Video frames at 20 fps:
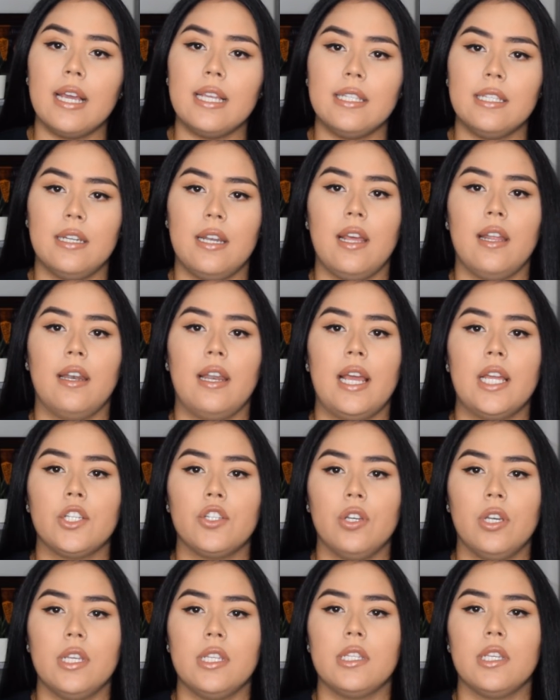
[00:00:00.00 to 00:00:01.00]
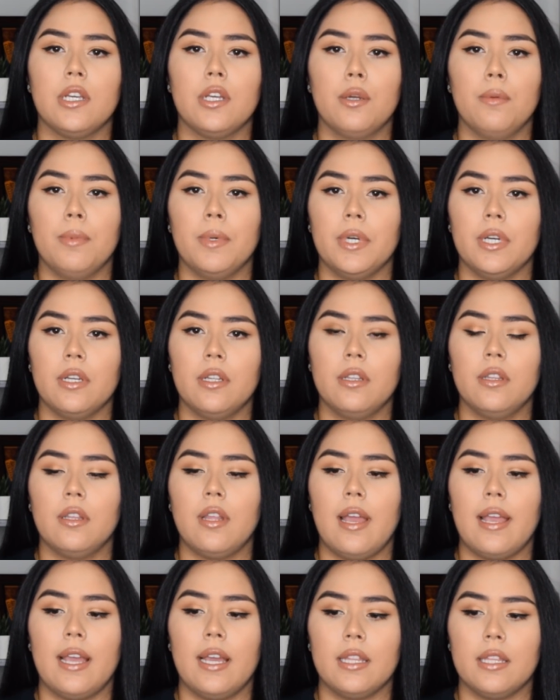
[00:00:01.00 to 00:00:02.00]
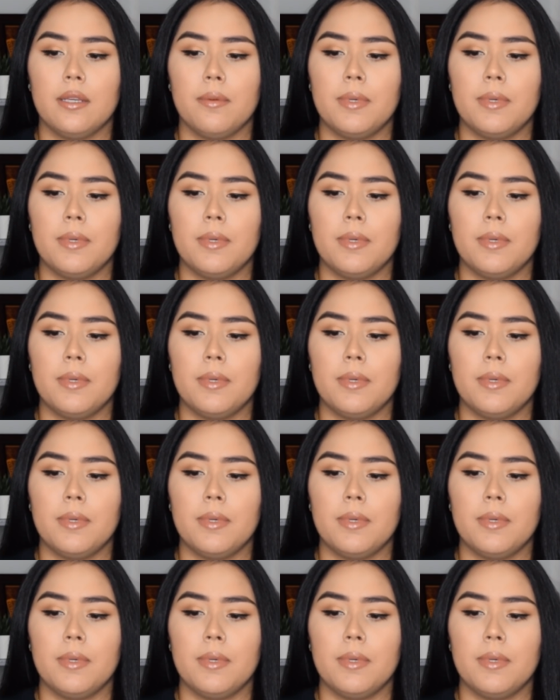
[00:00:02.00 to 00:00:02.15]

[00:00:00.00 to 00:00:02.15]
I did not naturally tear, but I got